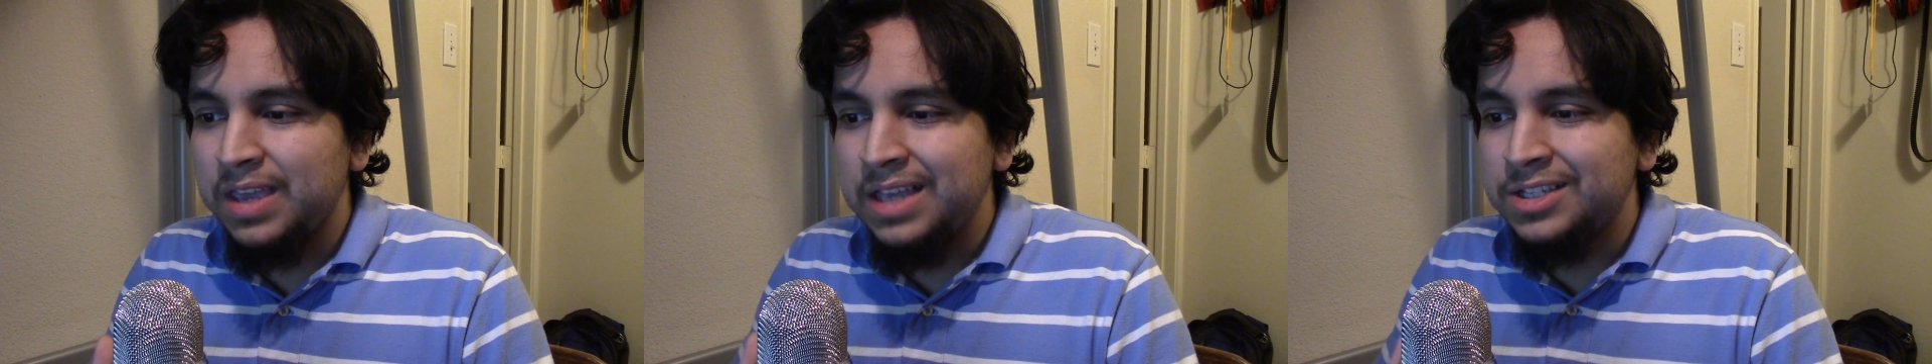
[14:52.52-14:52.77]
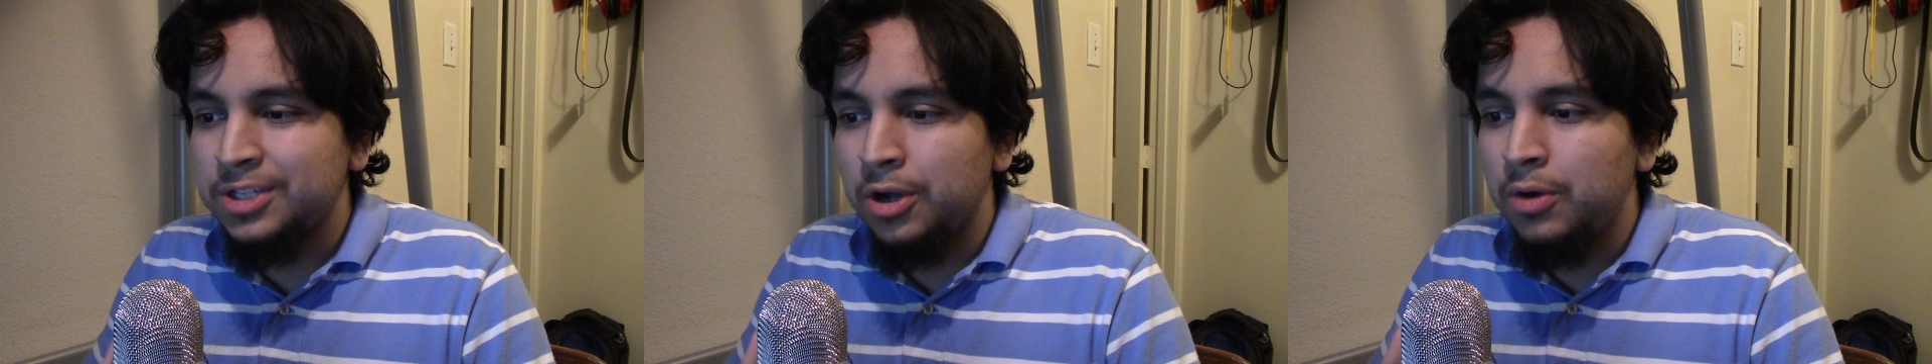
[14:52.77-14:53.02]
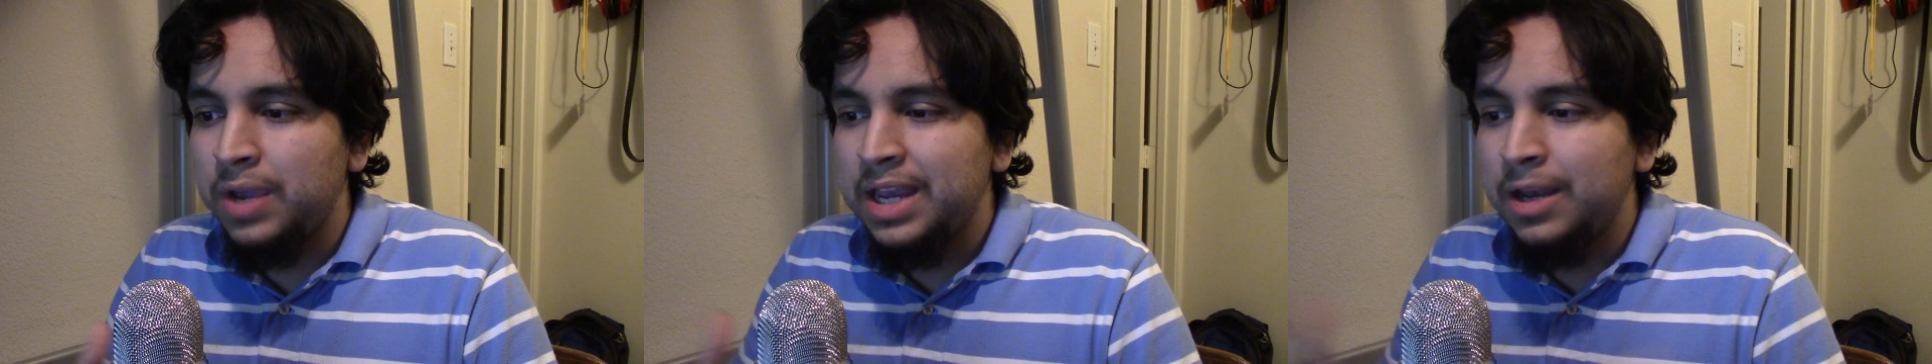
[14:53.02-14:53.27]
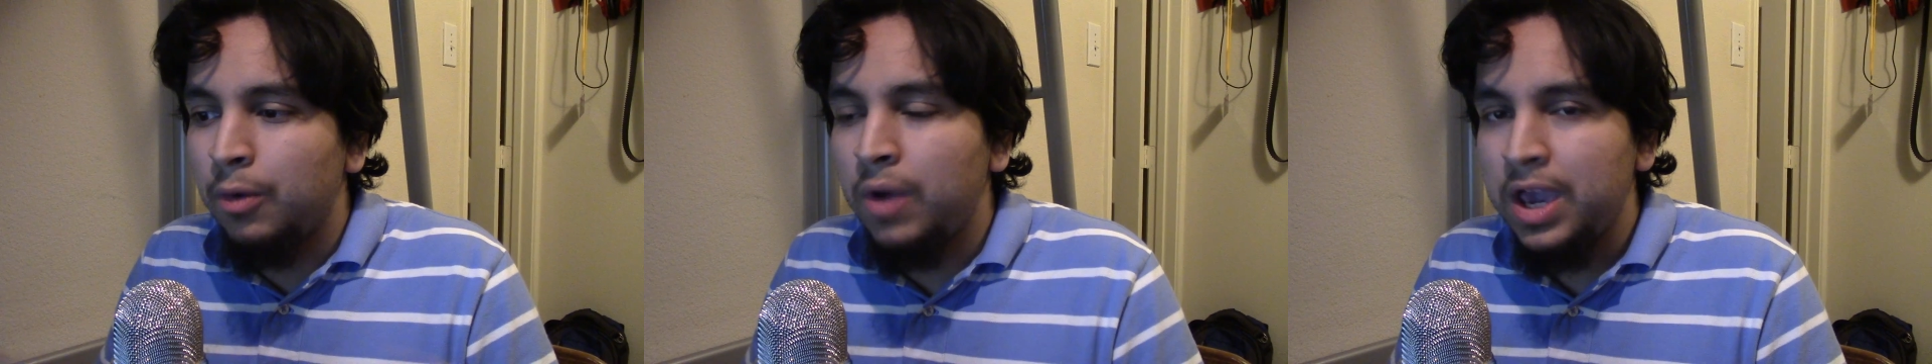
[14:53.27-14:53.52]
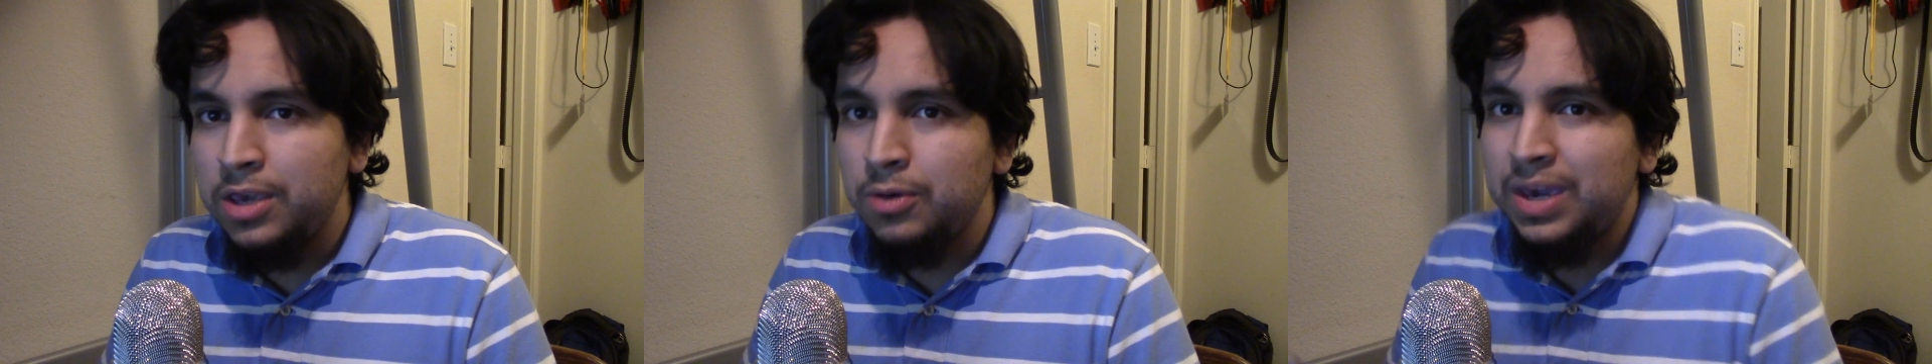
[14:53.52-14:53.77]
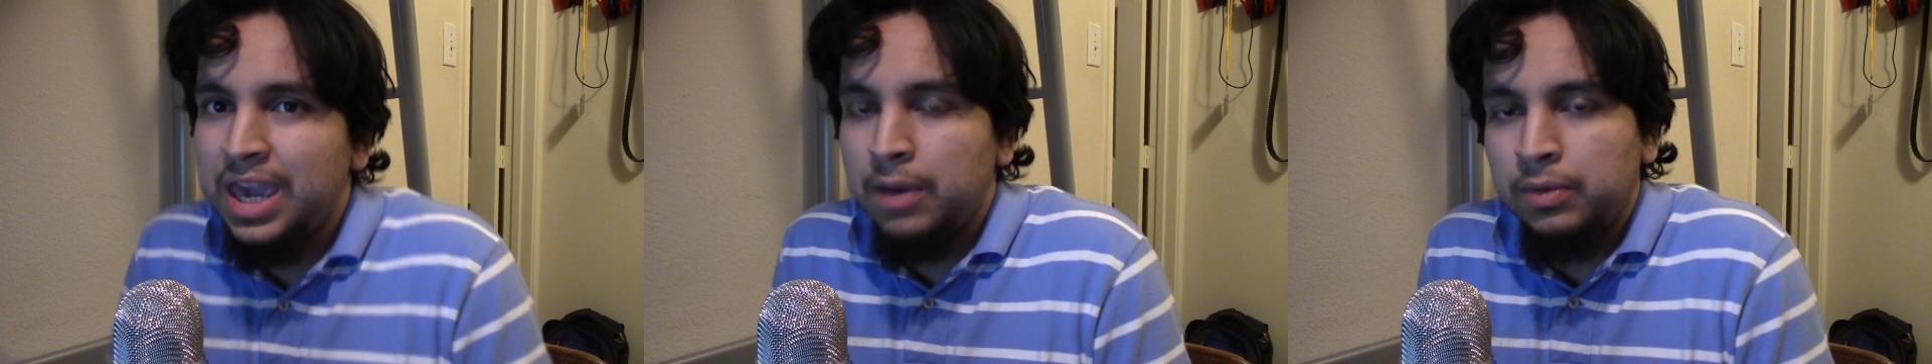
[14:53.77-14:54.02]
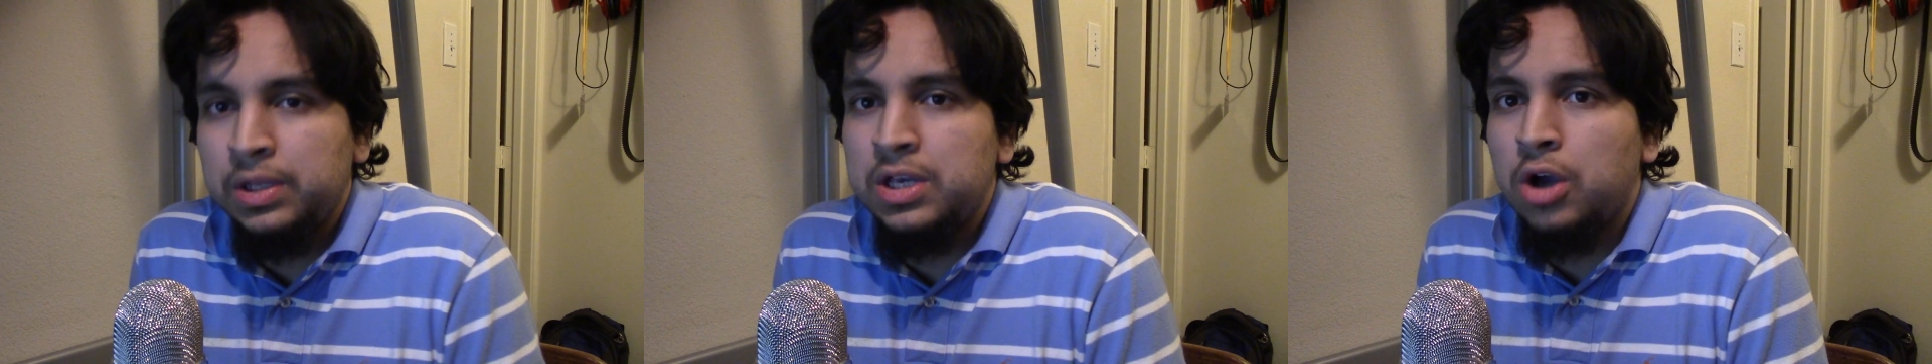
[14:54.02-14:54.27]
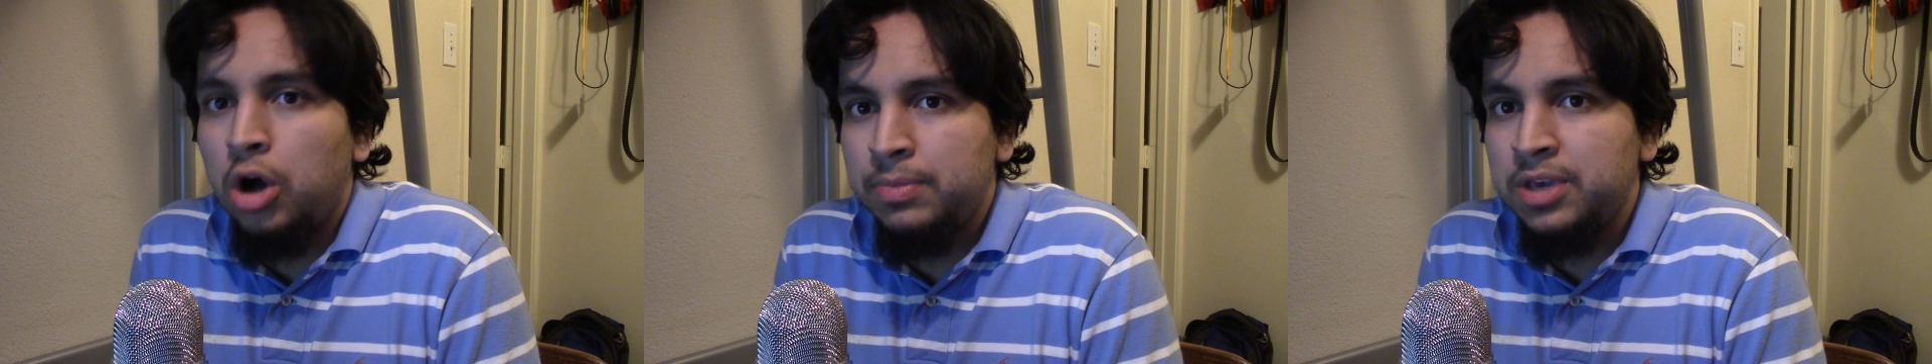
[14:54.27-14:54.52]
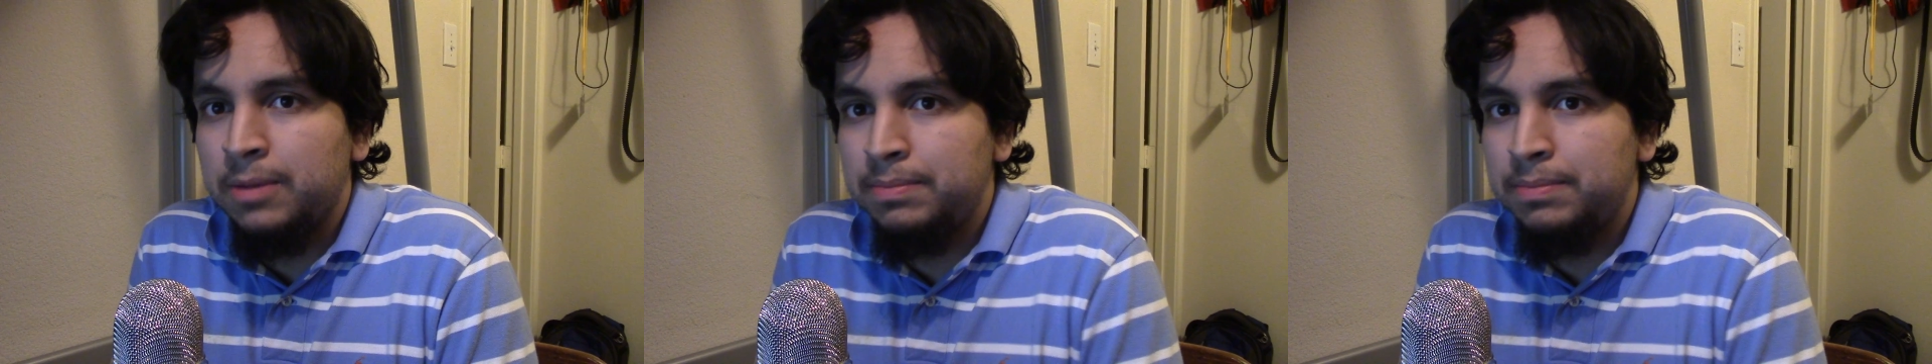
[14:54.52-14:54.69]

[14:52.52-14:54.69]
so in a way, you can't really call me a